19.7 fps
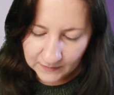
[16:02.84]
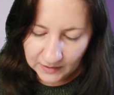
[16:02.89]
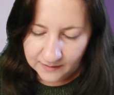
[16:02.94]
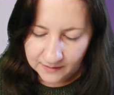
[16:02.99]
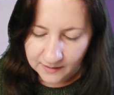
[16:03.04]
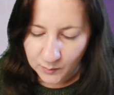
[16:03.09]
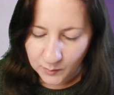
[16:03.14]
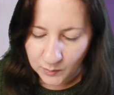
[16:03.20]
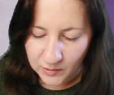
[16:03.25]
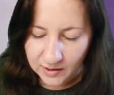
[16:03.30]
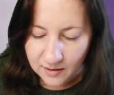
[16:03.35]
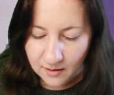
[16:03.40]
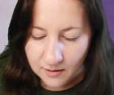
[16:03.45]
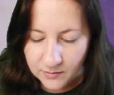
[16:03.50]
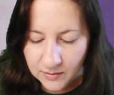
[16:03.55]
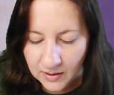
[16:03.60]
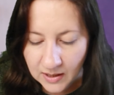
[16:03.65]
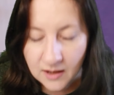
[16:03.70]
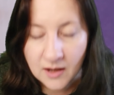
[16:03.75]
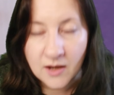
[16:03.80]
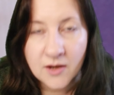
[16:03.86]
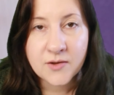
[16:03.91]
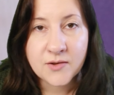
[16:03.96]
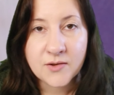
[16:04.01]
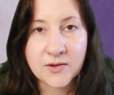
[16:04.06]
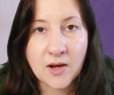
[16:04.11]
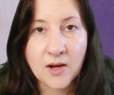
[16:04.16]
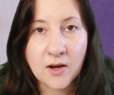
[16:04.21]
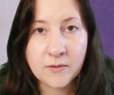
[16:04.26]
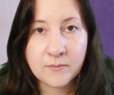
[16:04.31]
There we go.
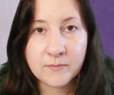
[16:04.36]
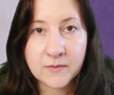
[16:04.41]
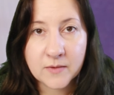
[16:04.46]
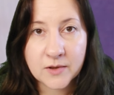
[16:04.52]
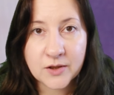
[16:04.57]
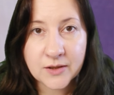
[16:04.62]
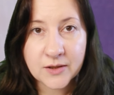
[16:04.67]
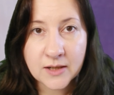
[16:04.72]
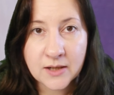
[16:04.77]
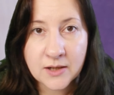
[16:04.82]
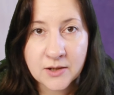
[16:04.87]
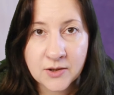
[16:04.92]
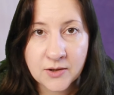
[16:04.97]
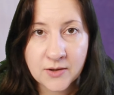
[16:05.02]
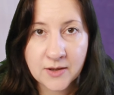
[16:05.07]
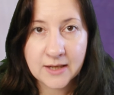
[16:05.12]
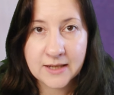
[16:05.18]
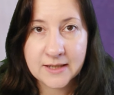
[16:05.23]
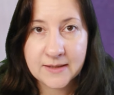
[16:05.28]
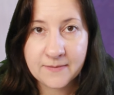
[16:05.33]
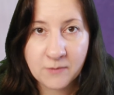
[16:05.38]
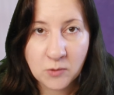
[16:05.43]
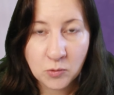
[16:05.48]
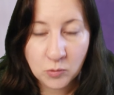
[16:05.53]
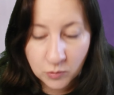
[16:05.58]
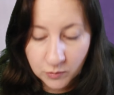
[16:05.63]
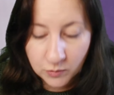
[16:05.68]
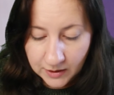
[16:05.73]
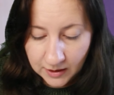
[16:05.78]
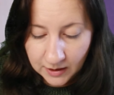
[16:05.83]
So I'm just going to do this for
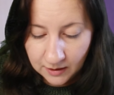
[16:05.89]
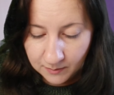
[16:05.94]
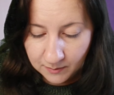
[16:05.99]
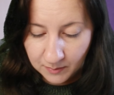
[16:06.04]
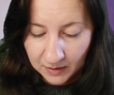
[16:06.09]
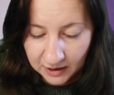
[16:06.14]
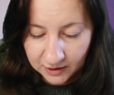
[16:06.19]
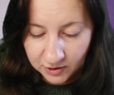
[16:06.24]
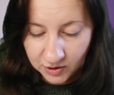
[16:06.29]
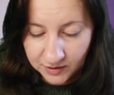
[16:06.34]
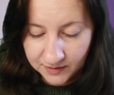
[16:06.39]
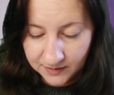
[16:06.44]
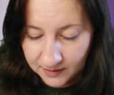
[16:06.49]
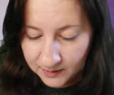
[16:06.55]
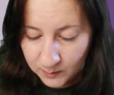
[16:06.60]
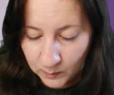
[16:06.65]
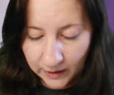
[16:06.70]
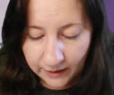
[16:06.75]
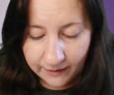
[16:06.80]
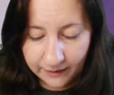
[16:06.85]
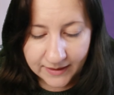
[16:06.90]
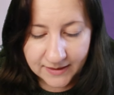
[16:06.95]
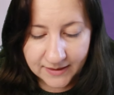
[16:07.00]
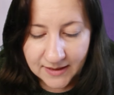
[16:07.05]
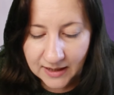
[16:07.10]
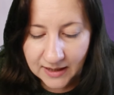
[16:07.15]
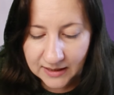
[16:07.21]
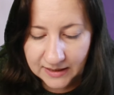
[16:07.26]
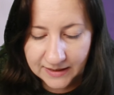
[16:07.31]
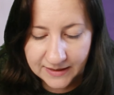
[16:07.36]
all the other patches as well,
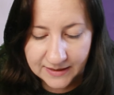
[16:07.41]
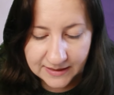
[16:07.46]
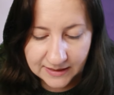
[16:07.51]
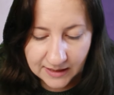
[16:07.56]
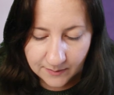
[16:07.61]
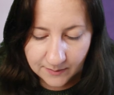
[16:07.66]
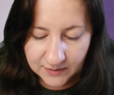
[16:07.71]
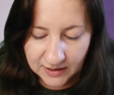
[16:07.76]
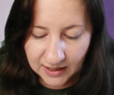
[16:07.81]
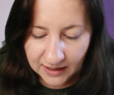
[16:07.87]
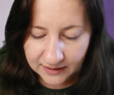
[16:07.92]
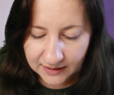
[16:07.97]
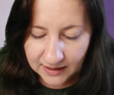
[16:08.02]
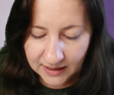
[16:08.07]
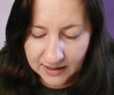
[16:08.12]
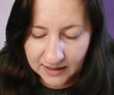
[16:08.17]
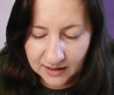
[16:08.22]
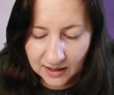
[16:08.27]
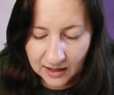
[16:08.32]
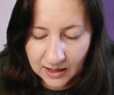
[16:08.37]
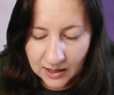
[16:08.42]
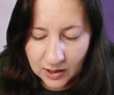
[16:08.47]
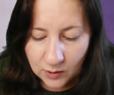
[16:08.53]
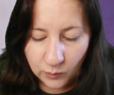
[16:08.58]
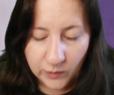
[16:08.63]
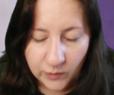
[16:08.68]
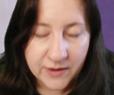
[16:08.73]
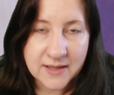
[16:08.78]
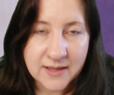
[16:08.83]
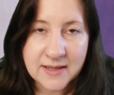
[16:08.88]
exactly the same technique.
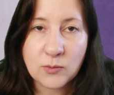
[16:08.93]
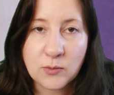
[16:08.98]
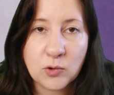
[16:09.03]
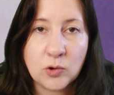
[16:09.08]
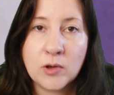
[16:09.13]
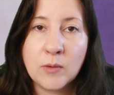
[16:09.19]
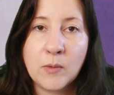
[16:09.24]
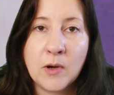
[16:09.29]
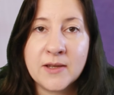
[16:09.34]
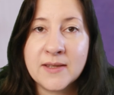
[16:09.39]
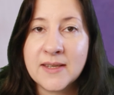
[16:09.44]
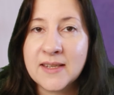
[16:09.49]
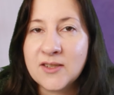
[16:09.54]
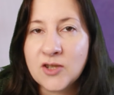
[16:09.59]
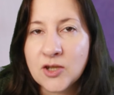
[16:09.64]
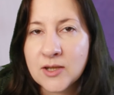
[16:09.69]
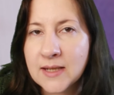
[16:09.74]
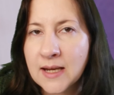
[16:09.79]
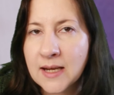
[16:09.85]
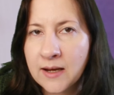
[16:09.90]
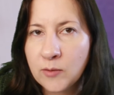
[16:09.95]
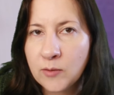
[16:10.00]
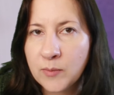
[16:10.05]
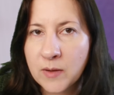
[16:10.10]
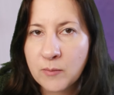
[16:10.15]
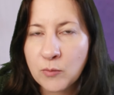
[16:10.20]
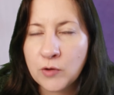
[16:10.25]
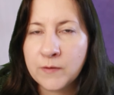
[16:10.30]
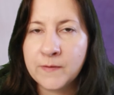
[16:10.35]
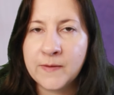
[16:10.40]
With the smaller ones it's just a little
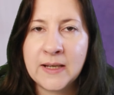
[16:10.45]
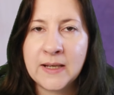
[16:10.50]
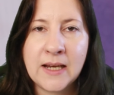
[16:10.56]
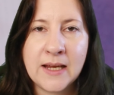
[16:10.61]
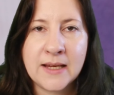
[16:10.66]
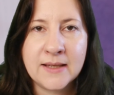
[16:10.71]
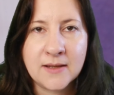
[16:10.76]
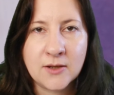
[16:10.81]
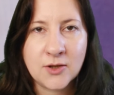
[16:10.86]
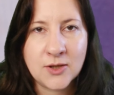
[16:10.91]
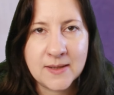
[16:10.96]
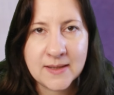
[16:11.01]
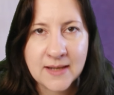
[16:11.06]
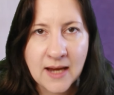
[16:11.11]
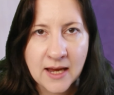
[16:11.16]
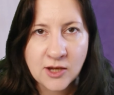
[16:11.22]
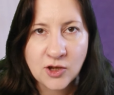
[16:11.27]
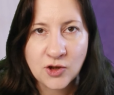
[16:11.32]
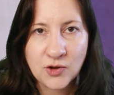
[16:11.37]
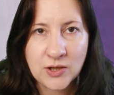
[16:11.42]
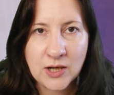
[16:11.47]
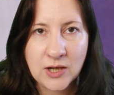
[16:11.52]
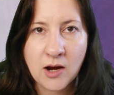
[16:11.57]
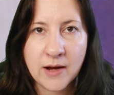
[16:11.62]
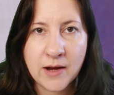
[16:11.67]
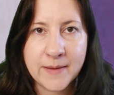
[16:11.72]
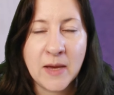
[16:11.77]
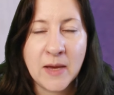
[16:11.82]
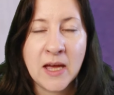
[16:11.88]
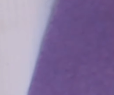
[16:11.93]
bit more fiddly, so just take your time.